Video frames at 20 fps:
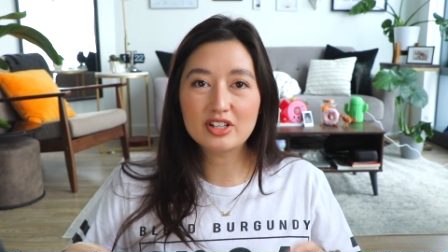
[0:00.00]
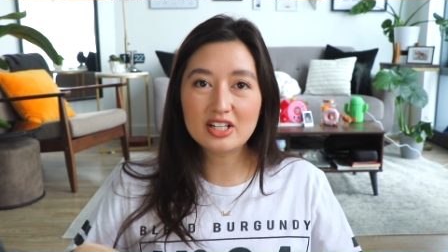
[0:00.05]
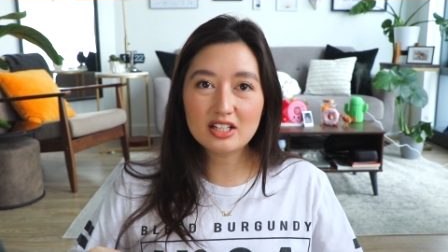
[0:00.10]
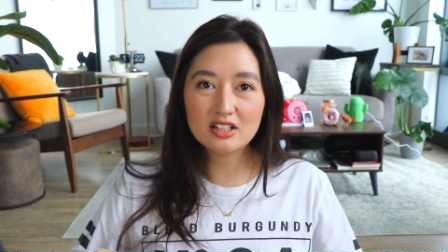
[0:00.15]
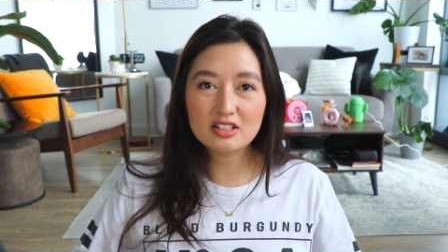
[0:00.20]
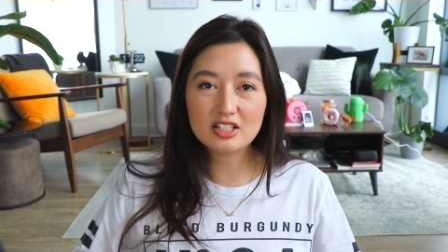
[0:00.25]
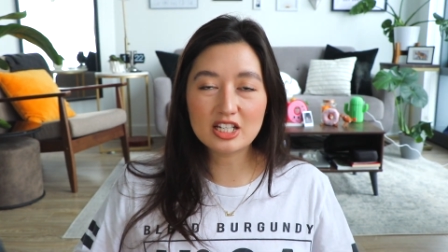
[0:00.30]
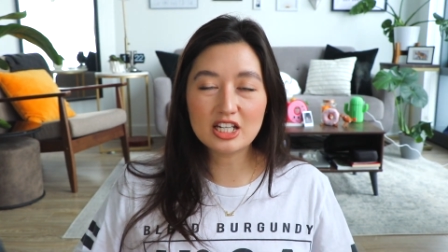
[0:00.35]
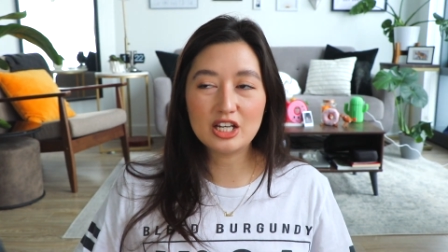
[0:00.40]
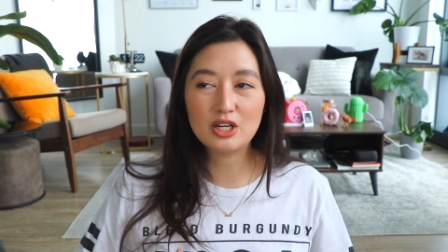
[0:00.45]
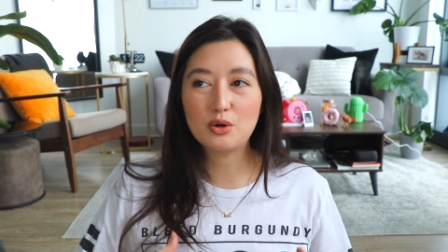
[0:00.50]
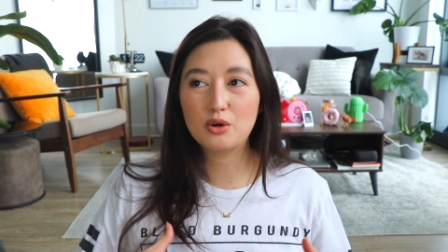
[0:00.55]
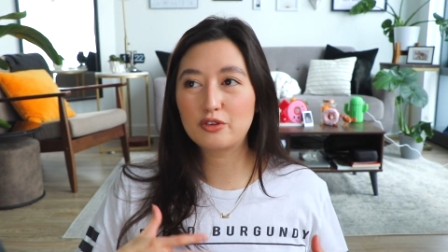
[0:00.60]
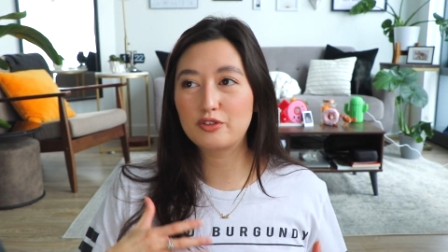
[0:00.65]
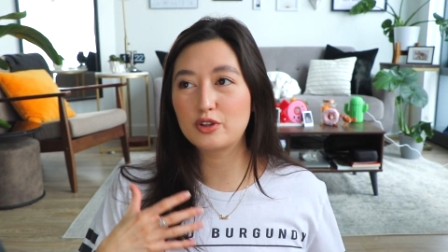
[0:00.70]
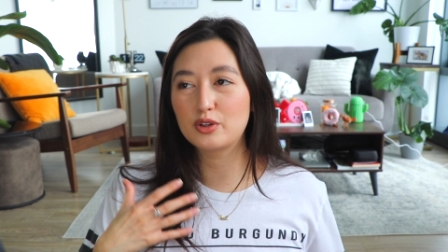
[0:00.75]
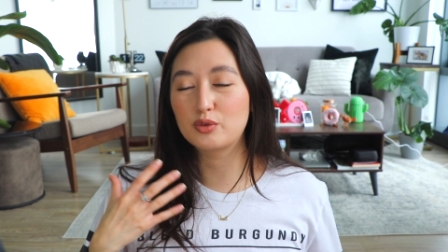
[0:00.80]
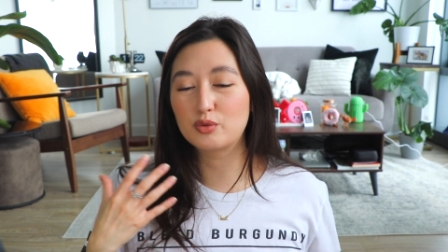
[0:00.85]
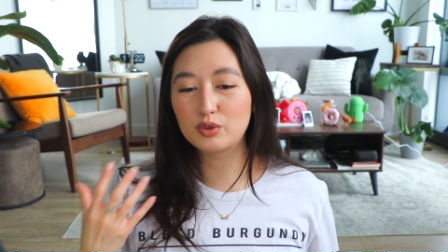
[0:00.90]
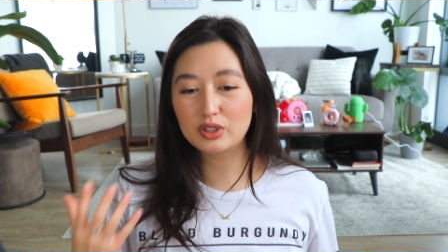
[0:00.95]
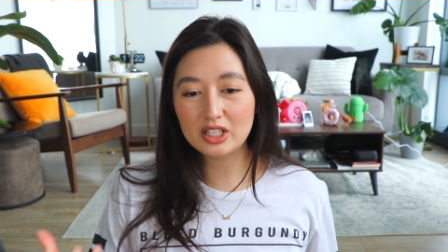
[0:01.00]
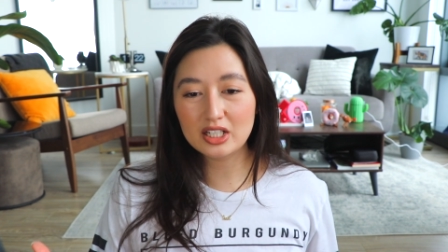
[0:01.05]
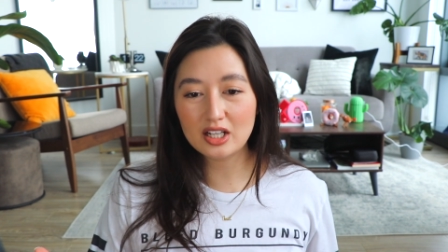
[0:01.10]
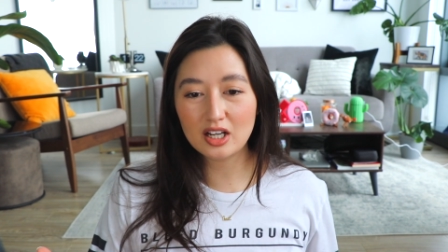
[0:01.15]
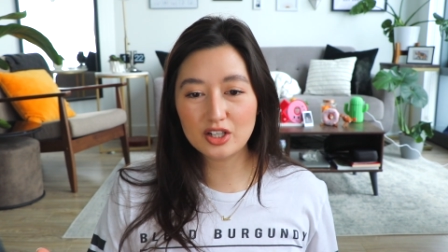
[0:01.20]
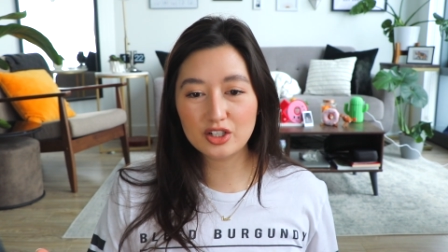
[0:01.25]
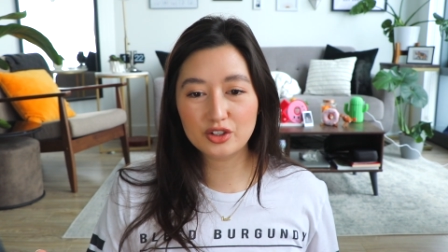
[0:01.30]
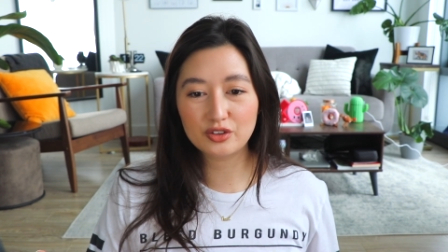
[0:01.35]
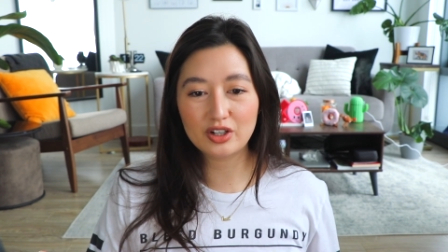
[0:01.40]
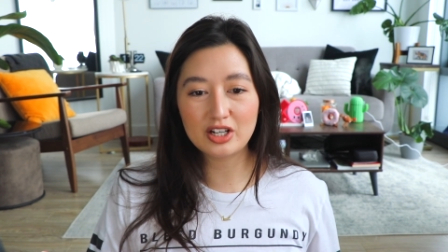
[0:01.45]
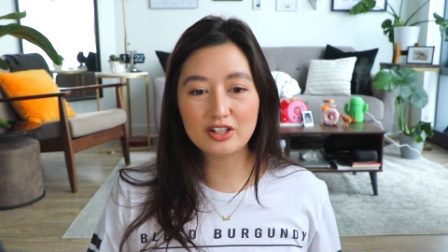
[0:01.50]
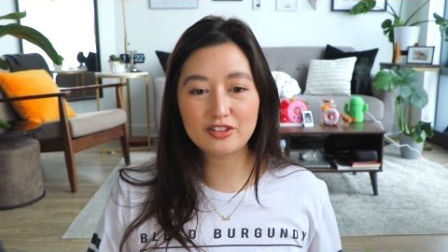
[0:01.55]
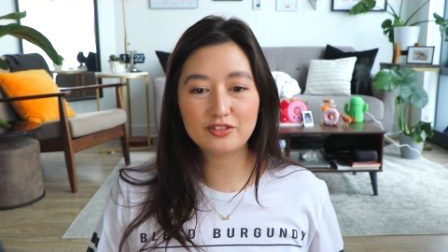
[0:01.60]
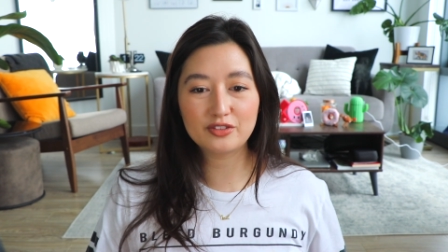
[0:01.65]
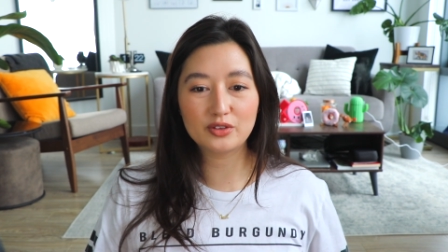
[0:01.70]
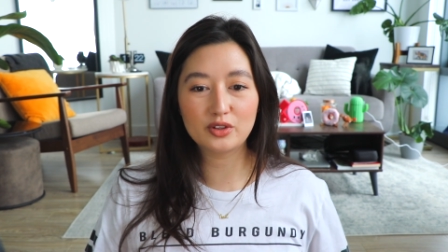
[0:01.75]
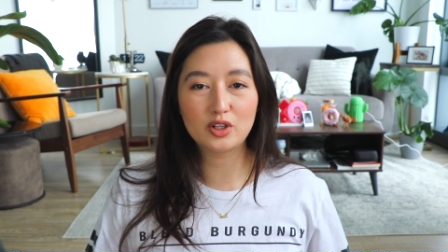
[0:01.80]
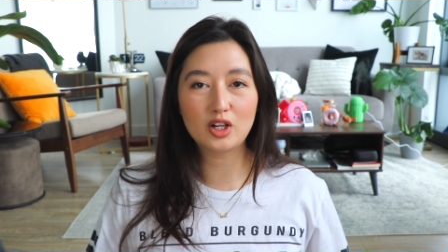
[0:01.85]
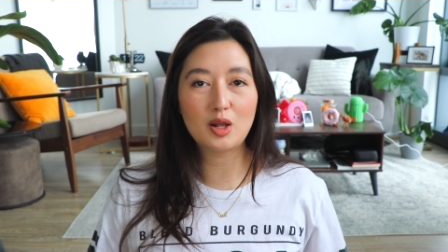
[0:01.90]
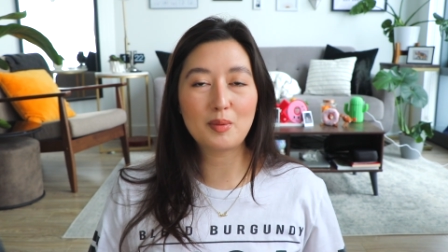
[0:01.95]
guilty or feel really
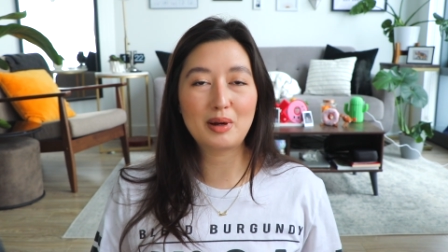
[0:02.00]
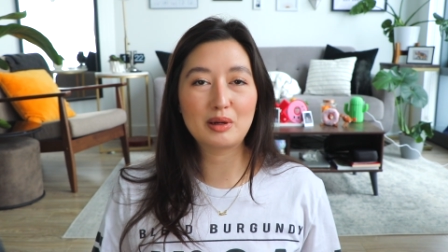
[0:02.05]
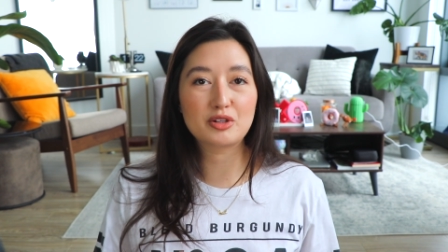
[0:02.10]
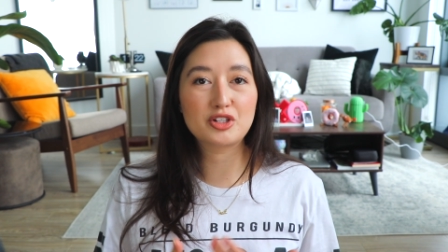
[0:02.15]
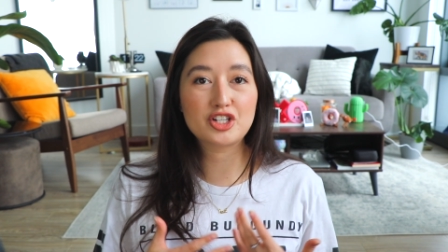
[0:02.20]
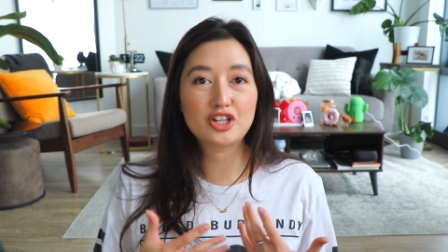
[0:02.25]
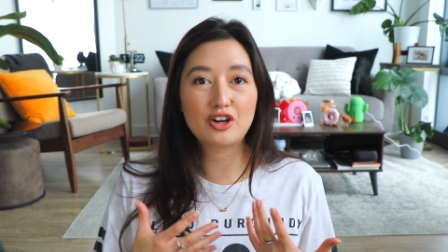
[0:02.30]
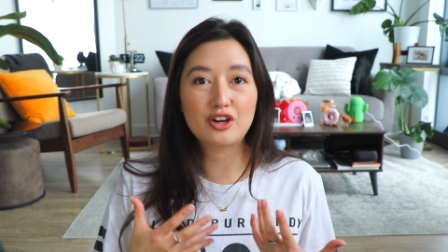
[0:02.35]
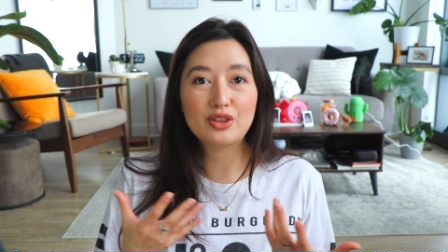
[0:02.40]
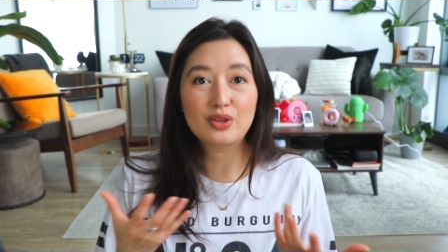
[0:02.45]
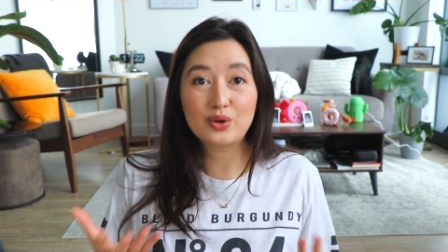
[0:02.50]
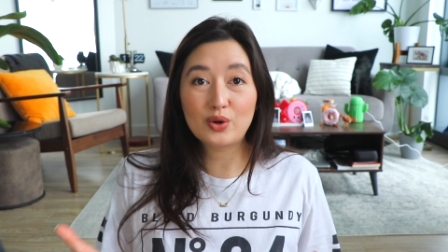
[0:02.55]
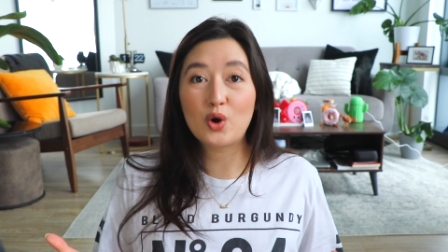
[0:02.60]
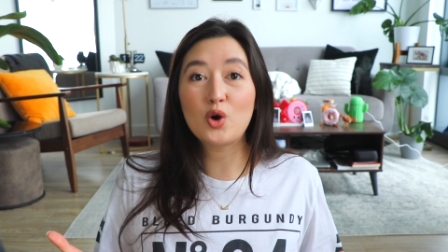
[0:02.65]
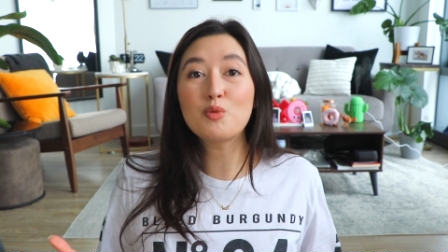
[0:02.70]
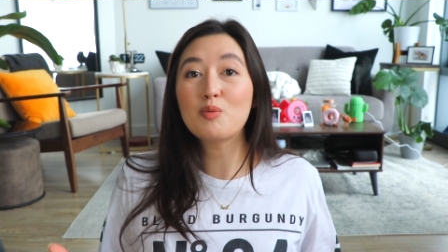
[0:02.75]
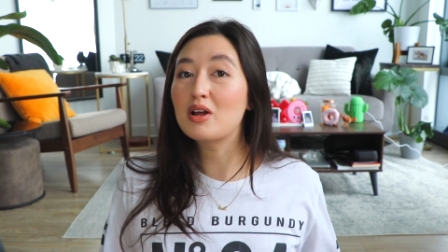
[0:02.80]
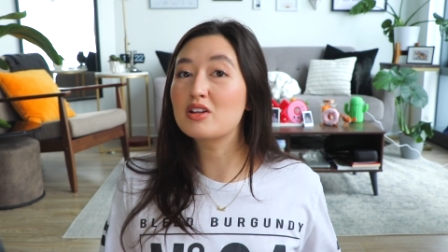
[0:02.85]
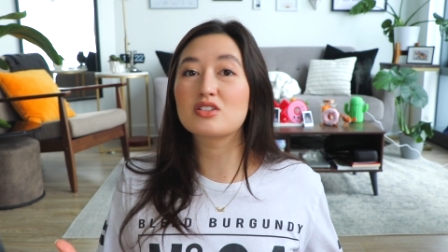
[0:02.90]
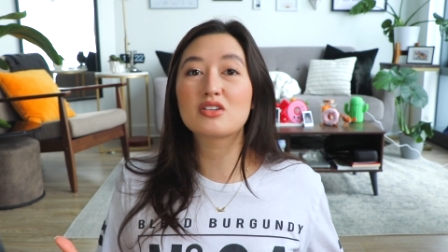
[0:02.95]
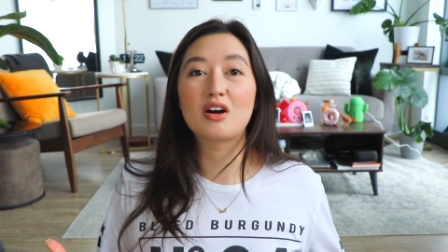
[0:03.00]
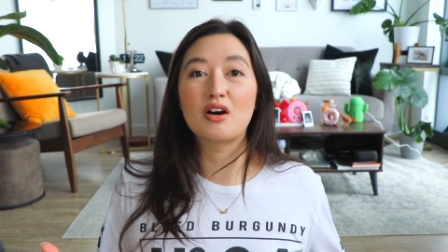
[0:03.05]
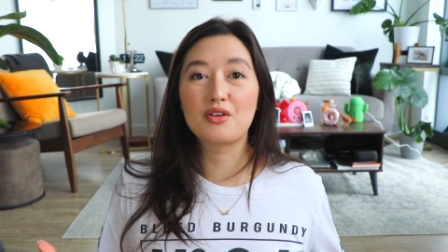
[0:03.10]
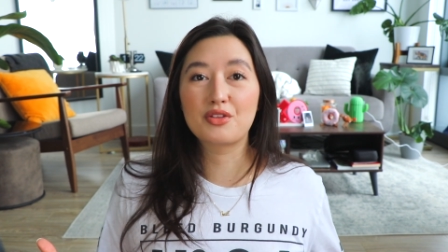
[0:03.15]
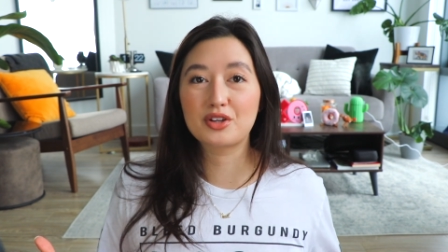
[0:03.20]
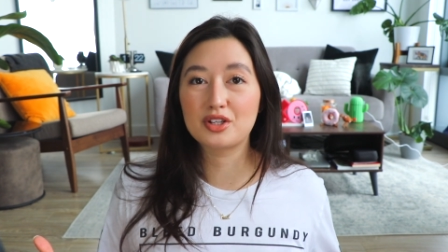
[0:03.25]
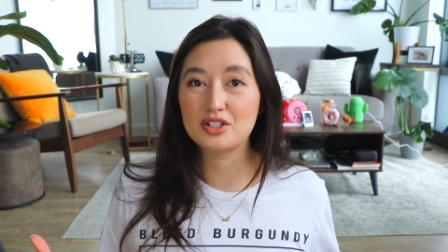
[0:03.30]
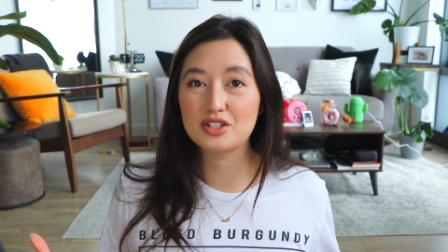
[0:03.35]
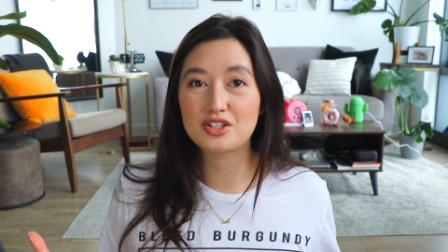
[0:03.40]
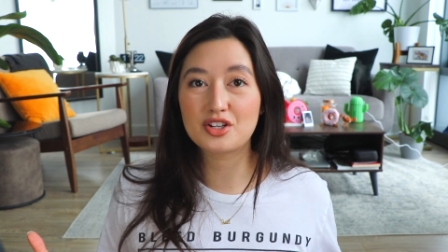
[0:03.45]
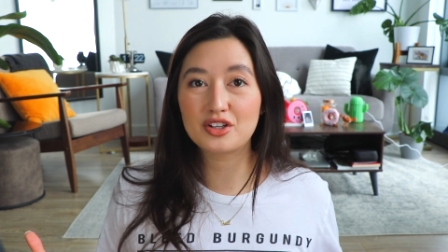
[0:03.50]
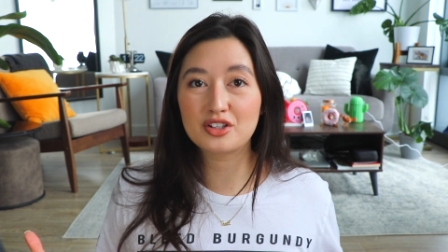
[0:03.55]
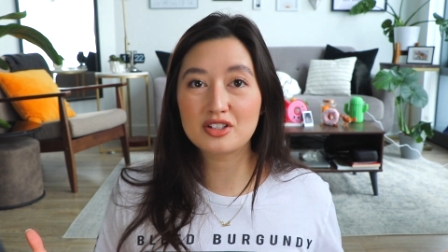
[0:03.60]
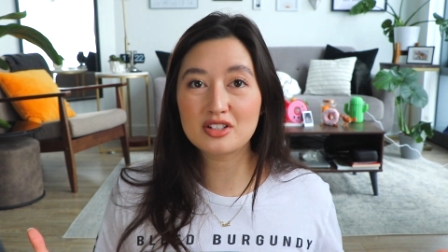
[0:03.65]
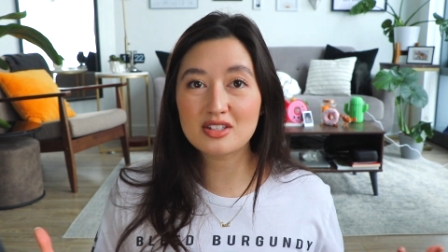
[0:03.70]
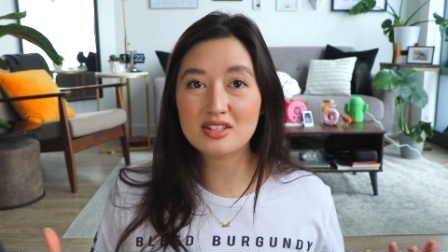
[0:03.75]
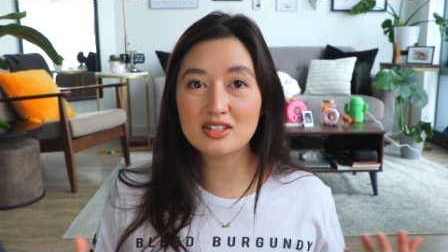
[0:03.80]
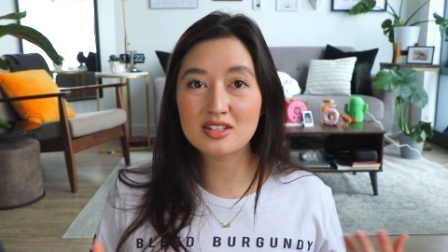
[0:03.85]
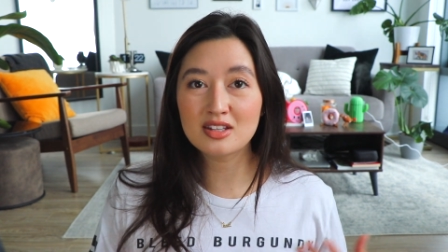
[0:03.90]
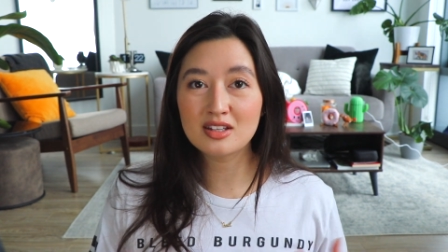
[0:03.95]
ungrateful about sharing their own mental health
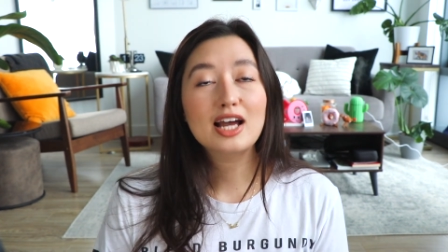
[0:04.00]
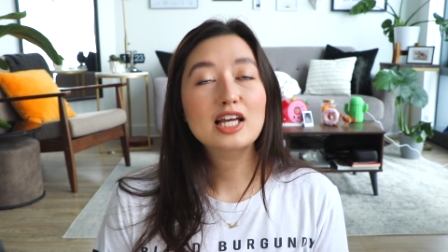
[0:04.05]
concerns,